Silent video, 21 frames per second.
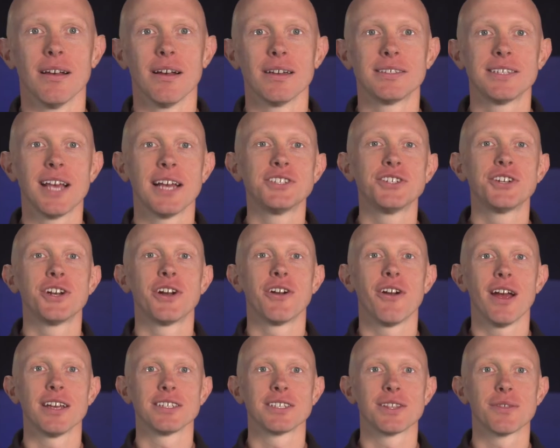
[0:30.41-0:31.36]
A
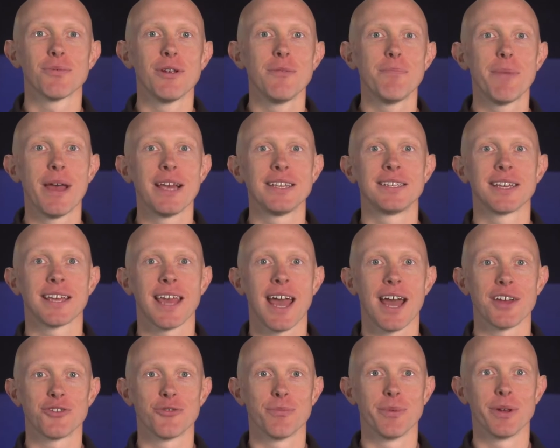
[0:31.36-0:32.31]
tensioner has three basic
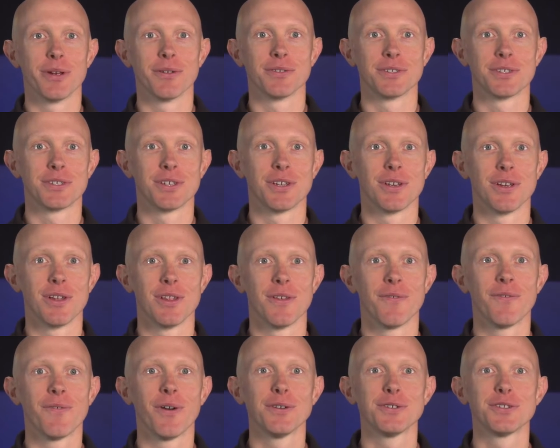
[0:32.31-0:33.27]
attributes. The
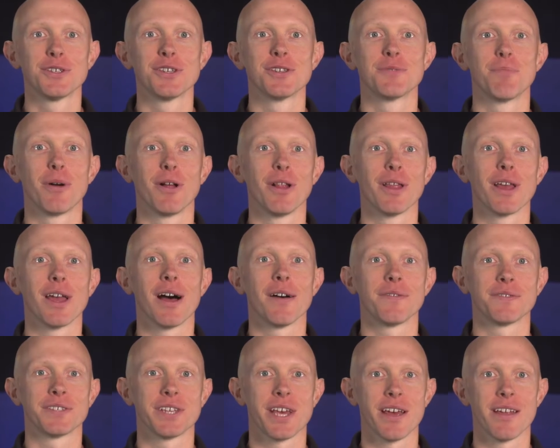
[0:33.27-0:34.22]
first is pulley
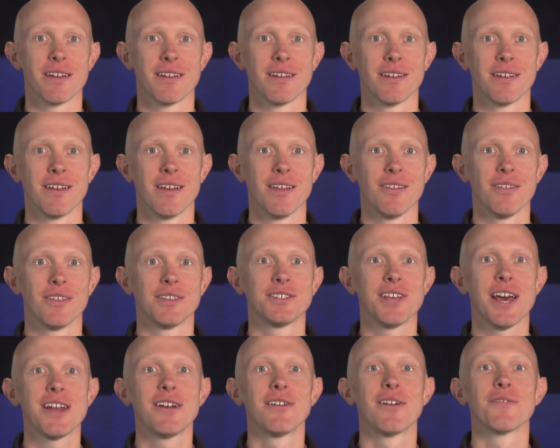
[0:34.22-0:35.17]
offset. The
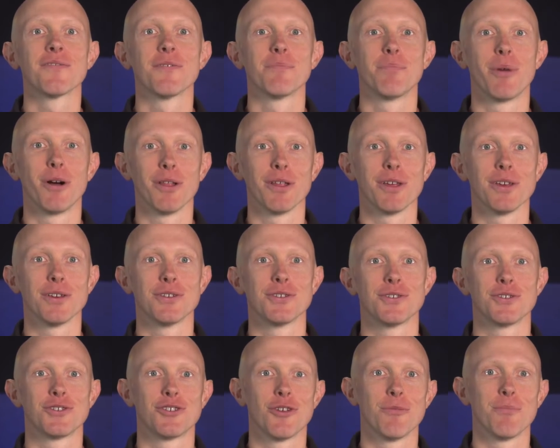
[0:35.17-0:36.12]
center of the pulley
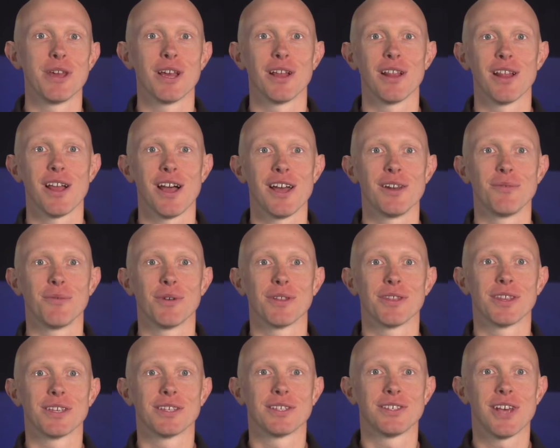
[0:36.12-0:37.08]
should be aligned
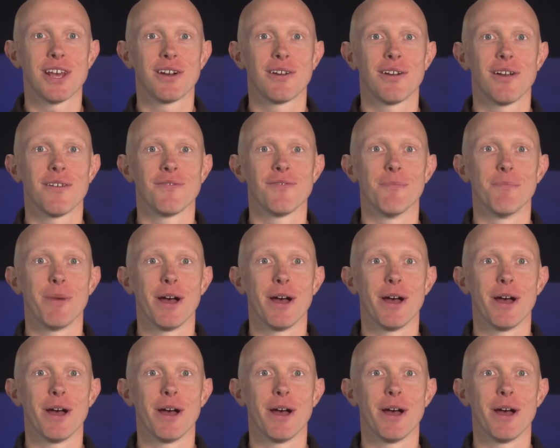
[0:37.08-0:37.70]
with the center of the